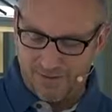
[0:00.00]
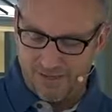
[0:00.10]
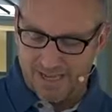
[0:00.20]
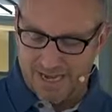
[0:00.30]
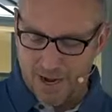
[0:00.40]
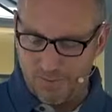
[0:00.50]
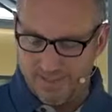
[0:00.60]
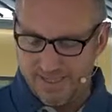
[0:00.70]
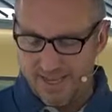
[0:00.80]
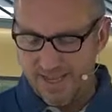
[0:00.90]
And I would
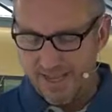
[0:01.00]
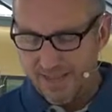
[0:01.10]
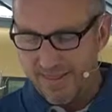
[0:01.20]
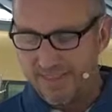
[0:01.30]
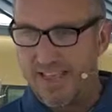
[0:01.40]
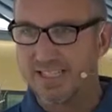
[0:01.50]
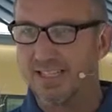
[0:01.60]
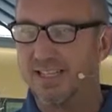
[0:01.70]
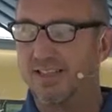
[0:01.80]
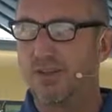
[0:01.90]
say that that's
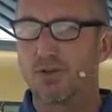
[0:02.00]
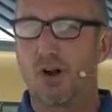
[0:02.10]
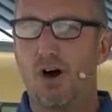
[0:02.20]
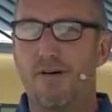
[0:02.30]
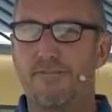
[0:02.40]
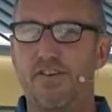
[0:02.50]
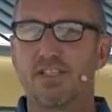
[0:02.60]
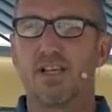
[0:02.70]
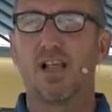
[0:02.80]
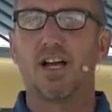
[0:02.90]
those are all
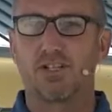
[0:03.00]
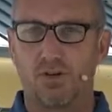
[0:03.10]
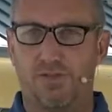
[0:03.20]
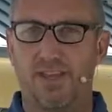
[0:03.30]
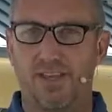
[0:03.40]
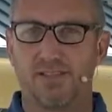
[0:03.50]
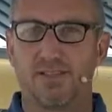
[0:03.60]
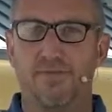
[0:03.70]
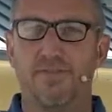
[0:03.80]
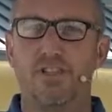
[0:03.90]
physiological things,
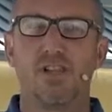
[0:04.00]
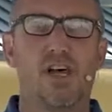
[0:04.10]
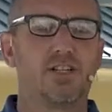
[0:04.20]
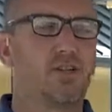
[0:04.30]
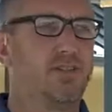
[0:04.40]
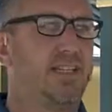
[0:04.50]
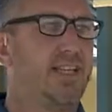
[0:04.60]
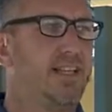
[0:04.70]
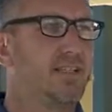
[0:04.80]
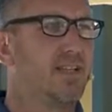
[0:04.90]
physiological
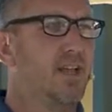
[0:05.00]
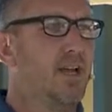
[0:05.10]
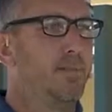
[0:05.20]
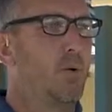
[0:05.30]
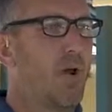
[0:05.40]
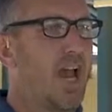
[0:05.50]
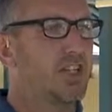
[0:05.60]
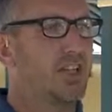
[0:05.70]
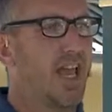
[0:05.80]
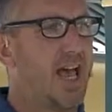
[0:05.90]
needs but we
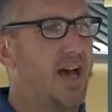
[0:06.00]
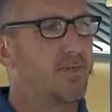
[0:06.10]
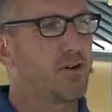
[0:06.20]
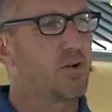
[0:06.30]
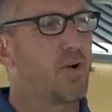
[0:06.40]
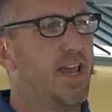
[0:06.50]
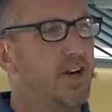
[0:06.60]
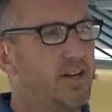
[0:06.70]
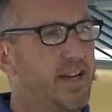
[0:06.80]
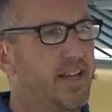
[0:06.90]
actually have greater
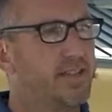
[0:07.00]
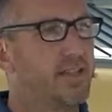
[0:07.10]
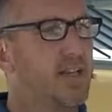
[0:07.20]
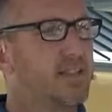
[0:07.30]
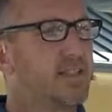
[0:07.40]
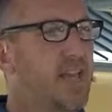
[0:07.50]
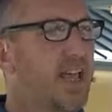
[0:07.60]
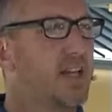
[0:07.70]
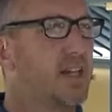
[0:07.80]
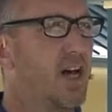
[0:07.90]
needs
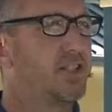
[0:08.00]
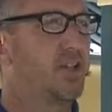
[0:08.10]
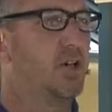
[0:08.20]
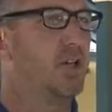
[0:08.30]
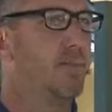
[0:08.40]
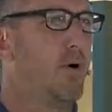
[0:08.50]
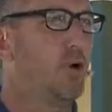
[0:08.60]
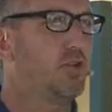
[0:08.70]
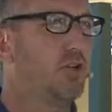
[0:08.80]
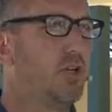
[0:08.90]
psychological,
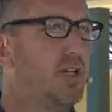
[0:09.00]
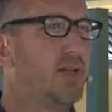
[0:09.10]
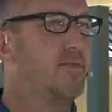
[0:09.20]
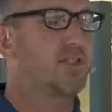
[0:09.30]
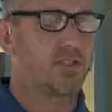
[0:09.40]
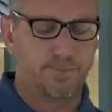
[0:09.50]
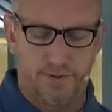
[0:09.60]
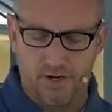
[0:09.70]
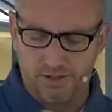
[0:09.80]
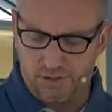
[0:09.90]
emotional, and even
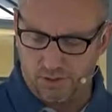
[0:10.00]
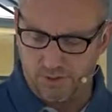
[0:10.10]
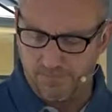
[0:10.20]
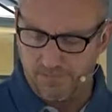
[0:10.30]
spiritual.